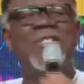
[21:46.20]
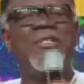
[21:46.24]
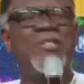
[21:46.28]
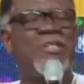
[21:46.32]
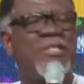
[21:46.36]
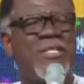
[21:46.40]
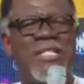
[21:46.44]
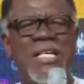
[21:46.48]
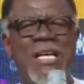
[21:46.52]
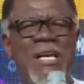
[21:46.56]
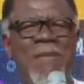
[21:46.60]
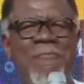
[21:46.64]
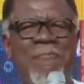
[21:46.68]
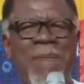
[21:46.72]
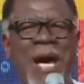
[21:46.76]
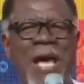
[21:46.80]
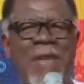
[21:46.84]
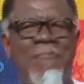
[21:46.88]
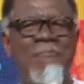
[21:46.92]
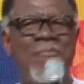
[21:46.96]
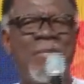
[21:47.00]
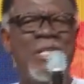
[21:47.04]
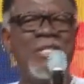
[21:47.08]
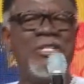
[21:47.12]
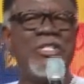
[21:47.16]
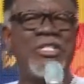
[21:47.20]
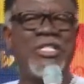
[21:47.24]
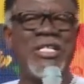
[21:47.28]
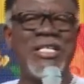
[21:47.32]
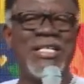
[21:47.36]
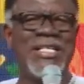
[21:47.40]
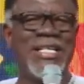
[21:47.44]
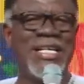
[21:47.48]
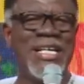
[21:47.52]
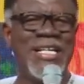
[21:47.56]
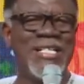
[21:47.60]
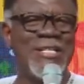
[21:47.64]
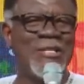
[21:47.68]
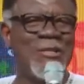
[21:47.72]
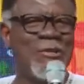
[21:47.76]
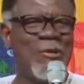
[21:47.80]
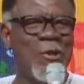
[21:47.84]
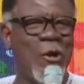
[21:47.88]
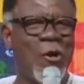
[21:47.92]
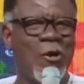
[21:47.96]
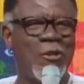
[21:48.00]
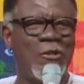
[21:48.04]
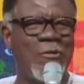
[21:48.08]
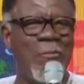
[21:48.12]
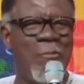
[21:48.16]
But you see, my mission
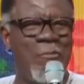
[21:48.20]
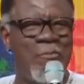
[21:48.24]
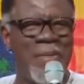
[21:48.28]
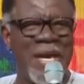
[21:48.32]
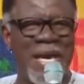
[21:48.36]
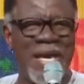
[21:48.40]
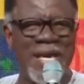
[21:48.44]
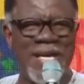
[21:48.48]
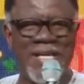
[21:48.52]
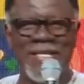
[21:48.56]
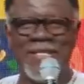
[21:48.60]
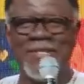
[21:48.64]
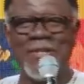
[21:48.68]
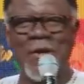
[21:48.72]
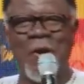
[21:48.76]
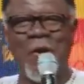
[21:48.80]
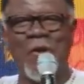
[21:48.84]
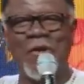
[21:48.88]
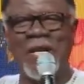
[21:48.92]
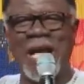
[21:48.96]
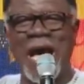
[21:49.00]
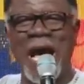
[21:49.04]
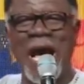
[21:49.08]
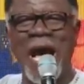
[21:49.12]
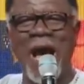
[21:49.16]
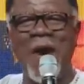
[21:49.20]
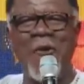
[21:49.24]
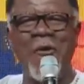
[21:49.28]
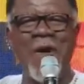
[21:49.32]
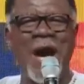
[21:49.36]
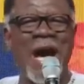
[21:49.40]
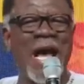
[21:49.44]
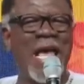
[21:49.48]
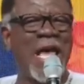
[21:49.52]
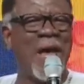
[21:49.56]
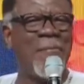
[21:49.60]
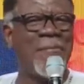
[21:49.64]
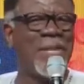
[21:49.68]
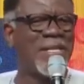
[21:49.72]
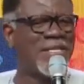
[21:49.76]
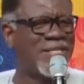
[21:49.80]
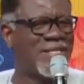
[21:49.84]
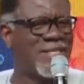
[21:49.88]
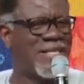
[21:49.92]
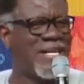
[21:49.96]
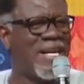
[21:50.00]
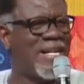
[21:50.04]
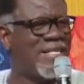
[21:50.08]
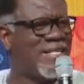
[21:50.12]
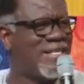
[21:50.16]
is not based on how I
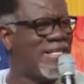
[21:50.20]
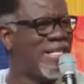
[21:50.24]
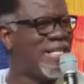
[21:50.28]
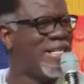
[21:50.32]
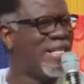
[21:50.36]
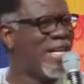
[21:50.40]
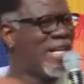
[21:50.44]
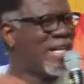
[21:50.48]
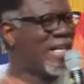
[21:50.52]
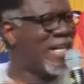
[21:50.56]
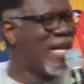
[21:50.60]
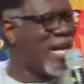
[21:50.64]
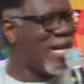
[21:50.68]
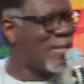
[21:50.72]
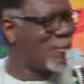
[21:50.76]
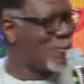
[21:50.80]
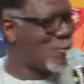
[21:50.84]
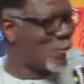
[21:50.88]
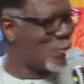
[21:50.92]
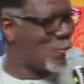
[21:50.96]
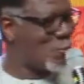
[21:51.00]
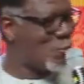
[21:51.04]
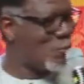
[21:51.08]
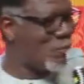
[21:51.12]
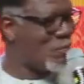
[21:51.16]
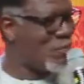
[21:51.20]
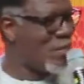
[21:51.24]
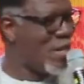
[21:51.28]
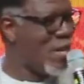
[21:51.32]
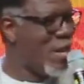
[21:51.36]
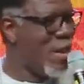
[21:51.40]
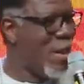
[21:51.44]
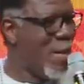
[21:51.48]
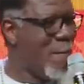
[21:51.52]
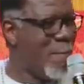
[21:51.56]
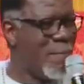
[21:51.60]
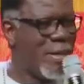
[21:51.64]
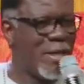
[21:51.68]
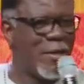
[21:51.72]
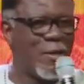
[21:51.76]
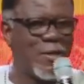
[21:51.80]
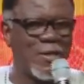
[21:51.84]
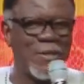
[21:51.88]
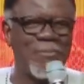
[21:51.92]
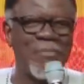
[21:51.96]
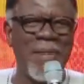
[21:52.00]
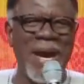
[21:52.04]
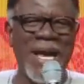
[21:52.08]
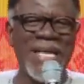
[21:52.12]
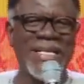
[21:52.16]
am assessed in the classroom,
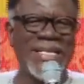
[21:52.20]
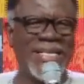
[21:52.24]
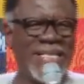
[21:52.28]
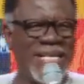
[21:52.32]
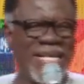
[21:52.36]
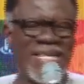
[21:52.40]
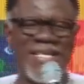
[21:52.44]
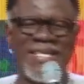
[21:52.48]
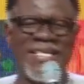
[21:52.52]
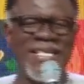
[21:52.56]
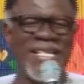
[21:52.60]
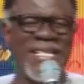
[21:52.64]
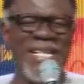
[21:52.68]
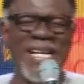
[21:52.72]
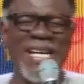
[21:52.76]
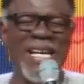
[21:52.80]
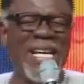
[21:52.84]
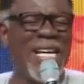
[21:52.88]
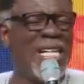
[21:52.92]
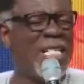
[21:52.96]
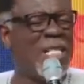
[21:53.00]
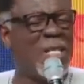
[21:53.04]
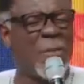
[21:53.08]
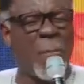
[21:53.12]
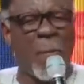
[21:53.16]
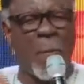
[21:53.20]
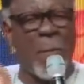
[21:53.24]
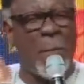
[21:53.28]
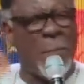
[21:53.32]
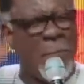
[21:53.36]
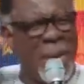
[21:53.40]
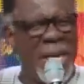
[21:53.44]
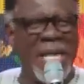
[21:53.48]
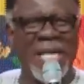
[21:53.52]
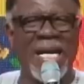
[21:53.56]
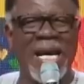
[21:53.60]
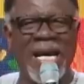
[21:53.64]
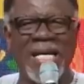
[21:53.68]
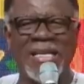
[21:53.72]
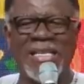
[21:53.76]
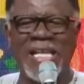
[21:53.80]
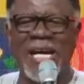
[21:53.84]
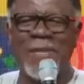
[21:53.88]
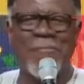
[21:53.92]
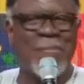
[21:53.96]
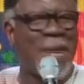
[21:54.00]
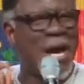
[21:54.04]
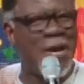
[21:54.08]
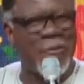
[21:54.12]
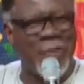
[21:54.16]
because my destiny is
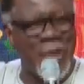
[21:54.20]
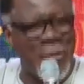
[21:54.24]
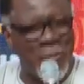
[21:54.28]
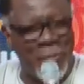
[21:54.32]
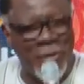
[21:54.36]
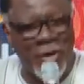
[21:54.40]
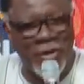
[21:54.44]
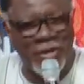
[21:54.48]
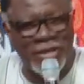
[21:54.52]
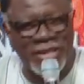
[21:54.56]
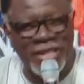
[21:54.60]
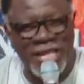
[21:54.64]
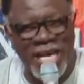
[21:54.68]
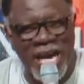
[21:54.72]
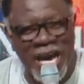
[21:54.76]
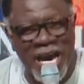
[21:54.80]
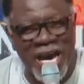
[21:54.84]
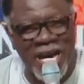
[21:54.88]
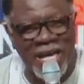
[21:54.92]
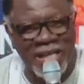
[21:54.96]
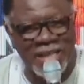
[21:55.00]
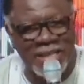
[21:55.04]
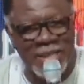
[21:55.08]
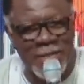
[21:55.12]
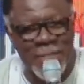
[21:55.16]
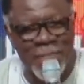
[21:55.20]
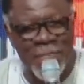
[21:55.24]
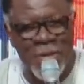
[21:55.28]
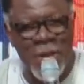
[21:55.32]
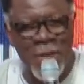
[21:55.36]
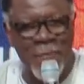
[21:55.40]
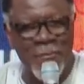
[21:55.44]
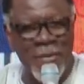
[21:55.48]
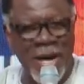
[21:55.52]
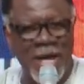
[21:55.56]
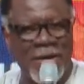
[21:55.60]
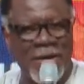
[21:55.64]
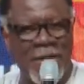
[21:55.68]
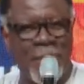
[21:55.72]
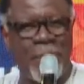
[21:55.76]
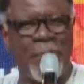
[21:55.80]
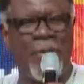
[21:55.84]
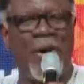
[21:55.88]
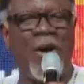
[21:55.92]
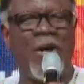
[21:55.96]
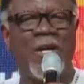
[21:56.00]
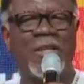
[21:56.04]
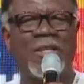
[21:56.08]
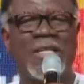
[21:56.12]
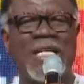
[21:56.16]
bigger than my report card. My
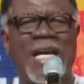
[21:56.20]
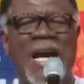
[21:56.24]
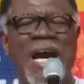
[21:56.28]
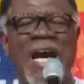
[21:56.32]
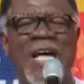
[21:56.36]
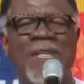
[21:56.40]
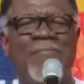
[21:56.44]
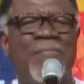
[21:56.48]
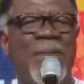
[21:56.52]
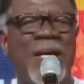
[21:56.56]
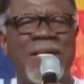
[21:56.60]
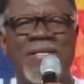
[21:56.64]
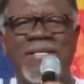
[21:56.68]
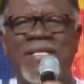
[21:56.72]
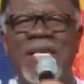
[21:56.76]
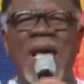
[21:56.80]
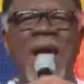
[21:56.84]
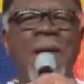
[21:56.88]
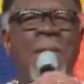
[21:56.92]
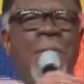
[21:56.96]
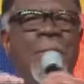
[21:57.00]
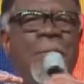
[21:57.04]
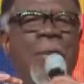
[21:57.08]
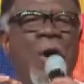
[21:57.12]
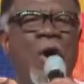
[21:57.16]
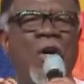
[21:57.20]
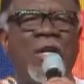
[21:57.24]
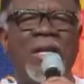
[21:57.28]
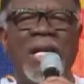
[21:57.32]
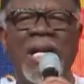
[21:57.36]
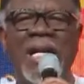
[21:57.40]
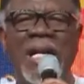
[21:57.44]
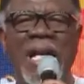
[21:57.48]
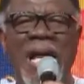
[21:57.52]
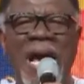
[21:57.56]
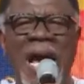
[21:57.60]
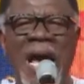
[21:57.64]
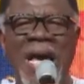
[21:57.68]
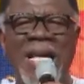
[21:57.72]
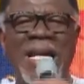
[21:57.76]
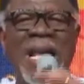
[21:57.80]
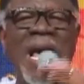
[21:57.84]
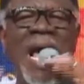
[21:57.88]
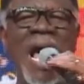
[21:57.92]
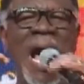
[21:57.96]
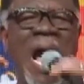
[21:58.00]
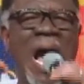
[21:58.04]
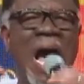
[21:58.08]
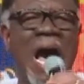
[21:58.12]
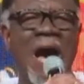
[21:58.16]
report card may say
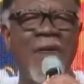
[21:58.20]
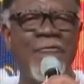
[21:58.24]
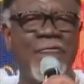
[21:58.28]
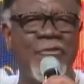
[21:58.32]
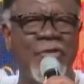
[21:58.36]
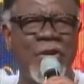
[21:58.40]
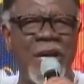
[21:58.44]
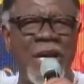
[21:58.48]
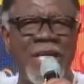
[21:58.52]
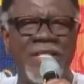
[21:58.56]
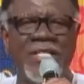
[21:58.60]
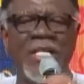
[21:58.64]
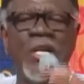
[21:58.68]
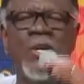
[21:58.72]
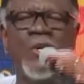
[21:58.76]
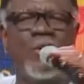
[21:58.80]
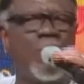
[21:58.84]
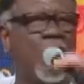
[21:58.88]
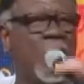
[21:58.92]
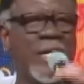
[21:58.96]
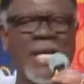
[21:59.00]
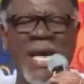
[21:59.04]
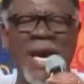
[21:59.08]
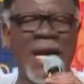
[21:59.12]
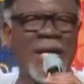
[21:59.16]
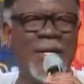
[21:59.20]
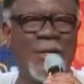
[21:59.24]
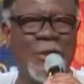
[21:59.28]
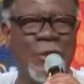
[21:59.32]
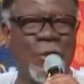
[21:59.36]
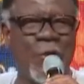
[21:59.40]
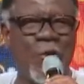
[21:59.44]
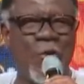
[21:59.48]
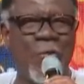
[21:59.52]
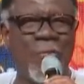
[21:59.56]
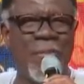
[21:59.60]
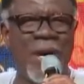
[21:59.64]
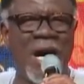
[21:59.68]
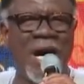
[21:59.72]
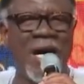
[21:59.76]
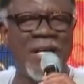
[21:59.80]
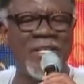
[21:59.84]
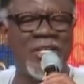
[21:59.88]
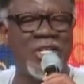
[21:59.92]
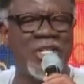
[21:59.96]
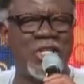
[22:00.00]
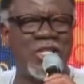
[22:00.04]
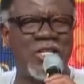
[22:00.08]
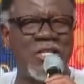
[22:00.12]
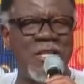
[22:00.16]
borderline, average, you can't do
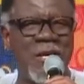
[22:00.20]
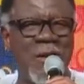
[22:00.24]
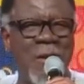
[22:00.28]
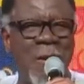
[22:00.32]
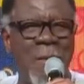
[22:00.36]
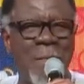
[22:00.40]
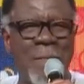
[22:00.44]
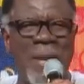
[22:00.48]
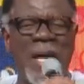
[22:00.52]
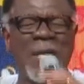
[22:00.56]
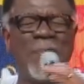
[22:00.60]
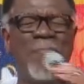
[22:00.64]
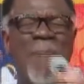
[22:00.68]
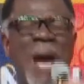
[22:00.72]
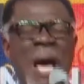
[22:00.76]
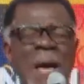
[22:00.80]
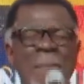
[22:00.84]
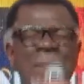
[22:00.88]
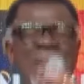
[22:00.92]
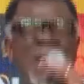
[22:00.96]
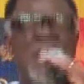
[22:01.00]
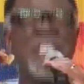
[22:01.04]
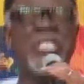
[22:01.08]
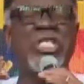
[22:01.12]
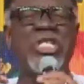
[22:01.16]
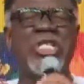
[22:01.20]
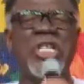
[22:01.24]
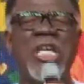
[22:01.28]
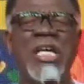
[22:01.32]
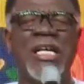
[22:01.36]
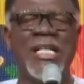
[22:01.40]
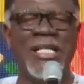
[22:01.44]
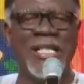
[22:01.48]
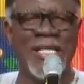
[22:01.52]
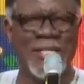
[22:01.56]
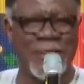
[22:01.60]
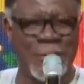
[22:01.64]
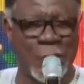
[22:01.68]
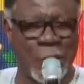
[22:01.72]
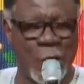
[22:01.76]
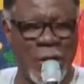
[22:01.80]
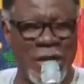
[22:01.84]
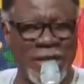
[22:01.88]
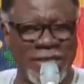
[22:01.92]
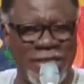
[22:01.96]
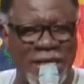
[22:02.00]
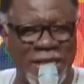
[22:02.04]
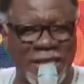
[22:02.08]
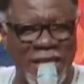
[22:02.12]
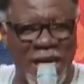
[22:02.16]
much, but my mission
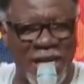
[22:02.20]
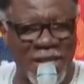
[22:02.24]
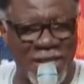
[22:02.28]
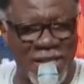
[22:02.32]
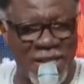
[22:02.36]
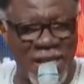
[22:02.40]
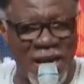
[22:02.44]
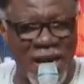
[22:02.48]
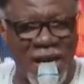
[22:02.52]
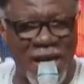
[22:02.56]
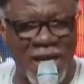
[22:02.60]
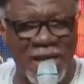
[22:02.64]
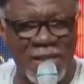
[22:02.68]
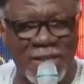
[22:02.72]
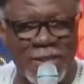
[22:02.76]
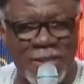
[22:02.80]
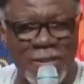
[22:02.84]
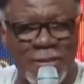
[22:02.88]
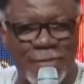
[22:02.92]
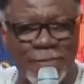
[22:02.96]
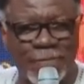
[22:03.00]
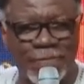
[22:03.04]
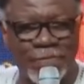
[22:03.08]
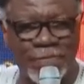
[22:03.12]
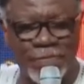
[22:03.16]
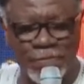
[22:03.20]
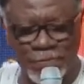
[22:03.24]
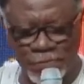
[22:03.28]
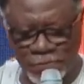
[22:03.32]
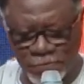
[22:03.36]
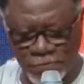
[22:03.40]
is greater than that.